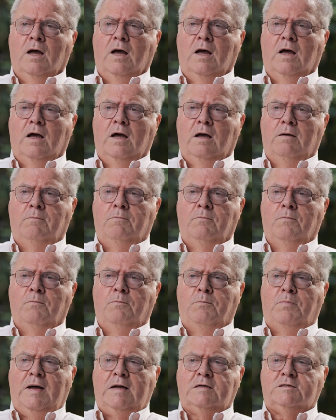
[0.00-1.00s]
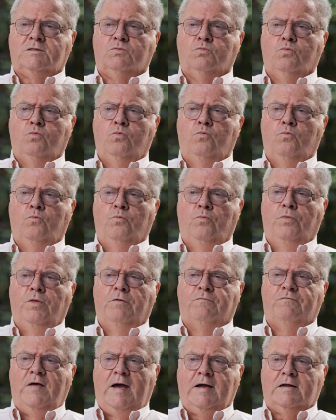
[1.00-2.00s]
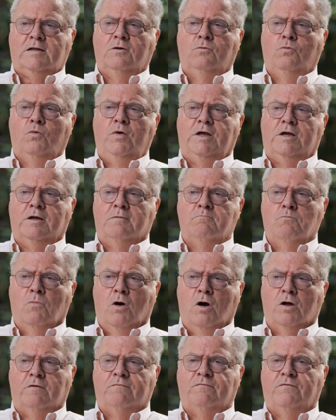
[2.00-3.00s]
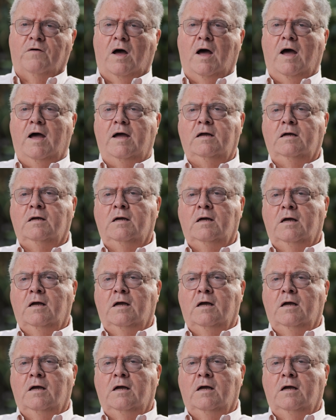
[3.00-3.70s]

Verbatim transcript: Uh, but the fact that we can modify